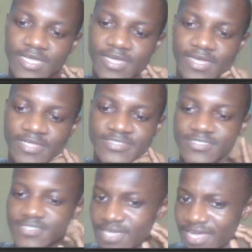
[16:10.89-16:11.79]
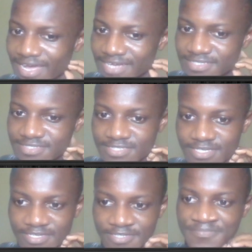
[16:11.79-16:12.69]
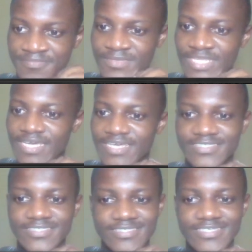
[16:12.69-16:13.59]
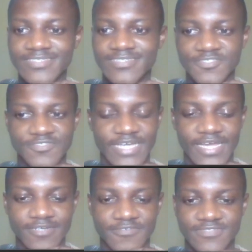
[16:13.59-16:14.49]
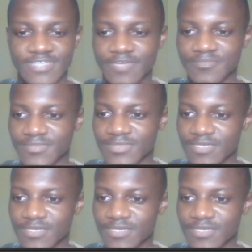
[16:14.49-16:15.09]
And I hadn't seen this trick ahead of time,